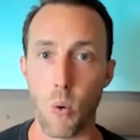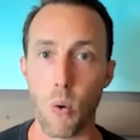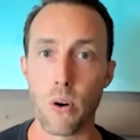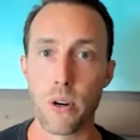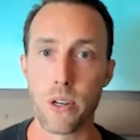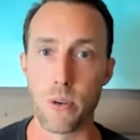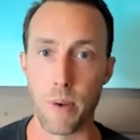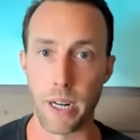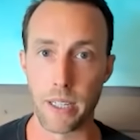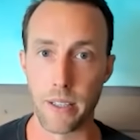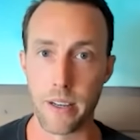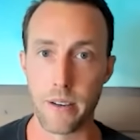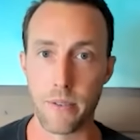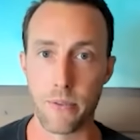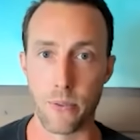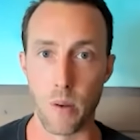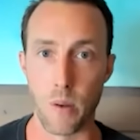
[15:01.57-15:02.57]
or
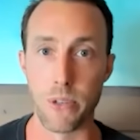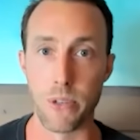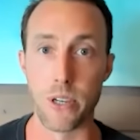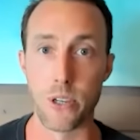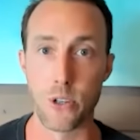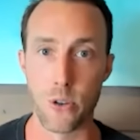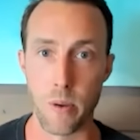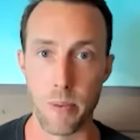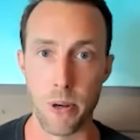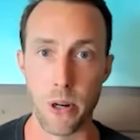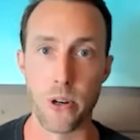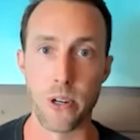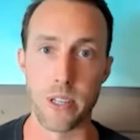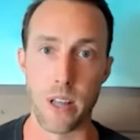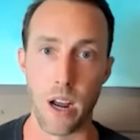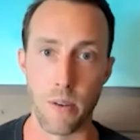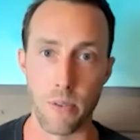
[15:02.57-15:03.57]
directly from
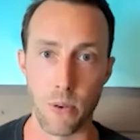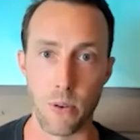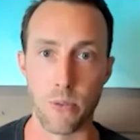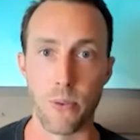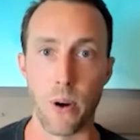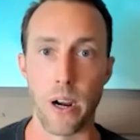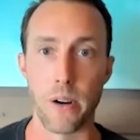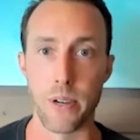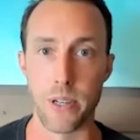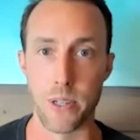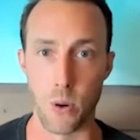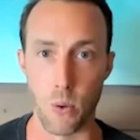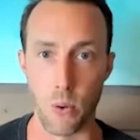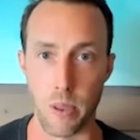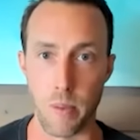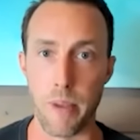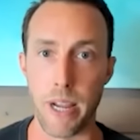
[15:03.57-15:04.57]
distributors of the refineries
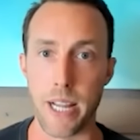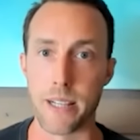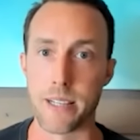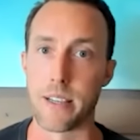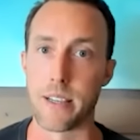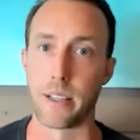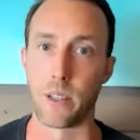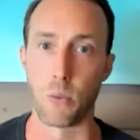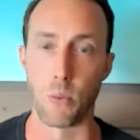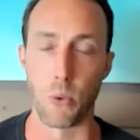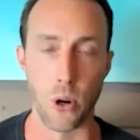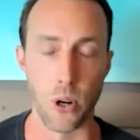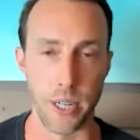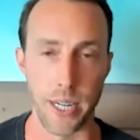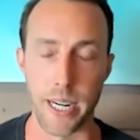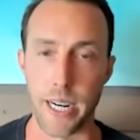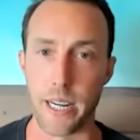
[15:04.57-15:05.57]
or the mints like the
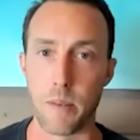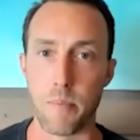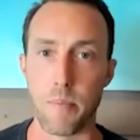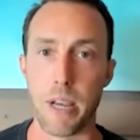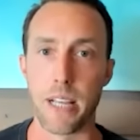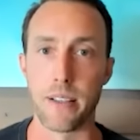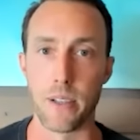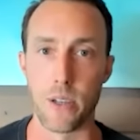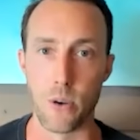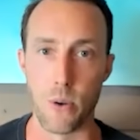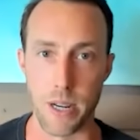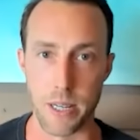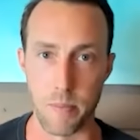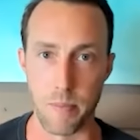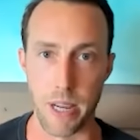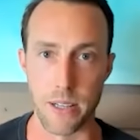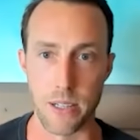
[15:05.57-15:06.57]
Royal Canadian Mint, the
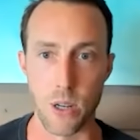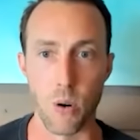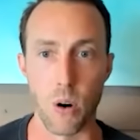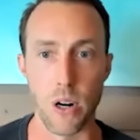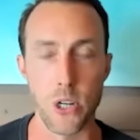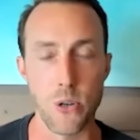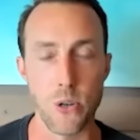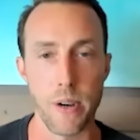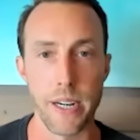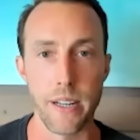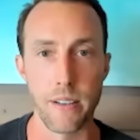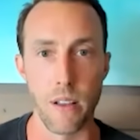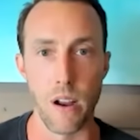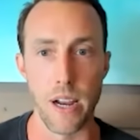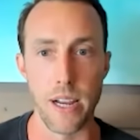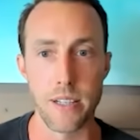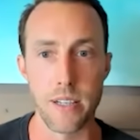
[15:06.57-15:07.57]
US Mint. So our trading
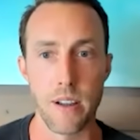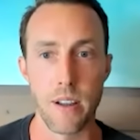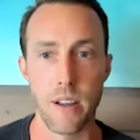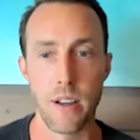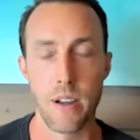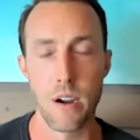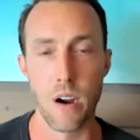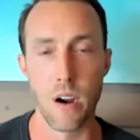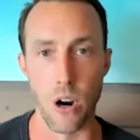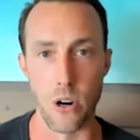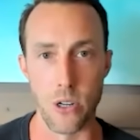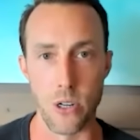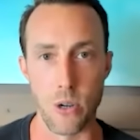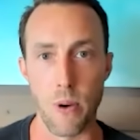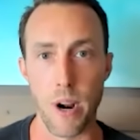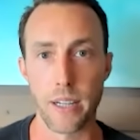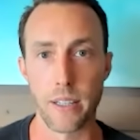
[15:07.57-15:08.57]
lines are
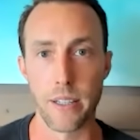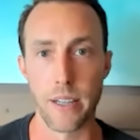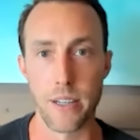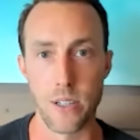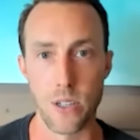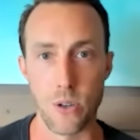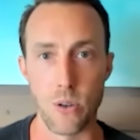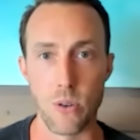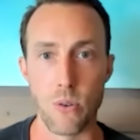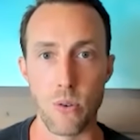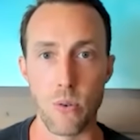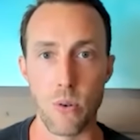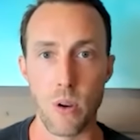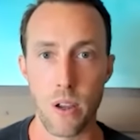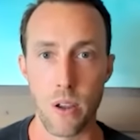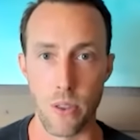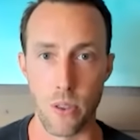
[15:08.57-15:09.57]
directly to
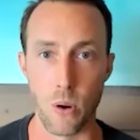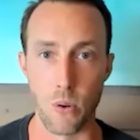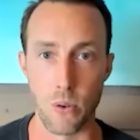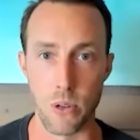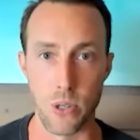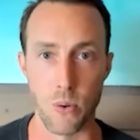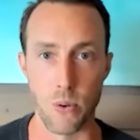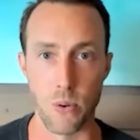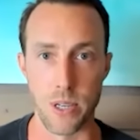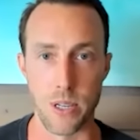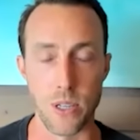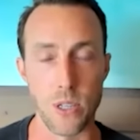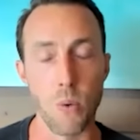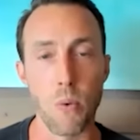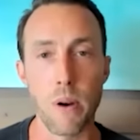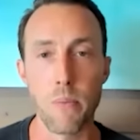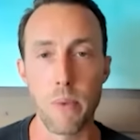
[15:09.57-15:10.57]
those sources.
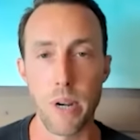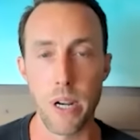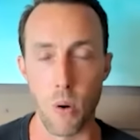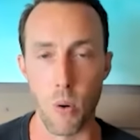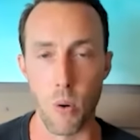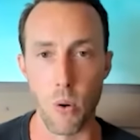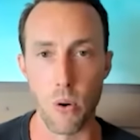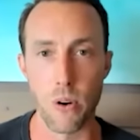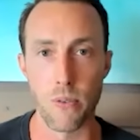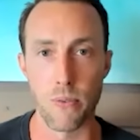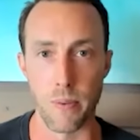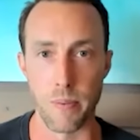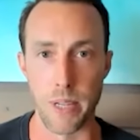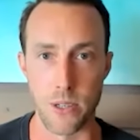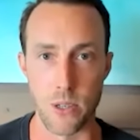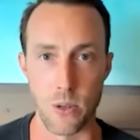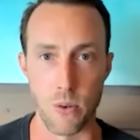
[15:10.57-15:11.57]
So when we order
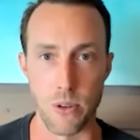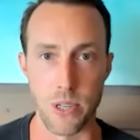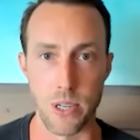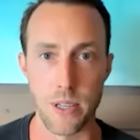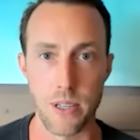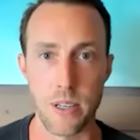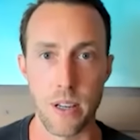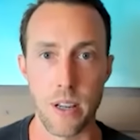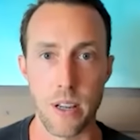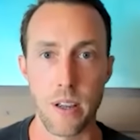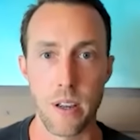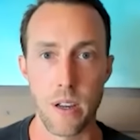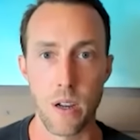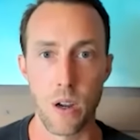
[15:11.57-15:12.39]
from these sources,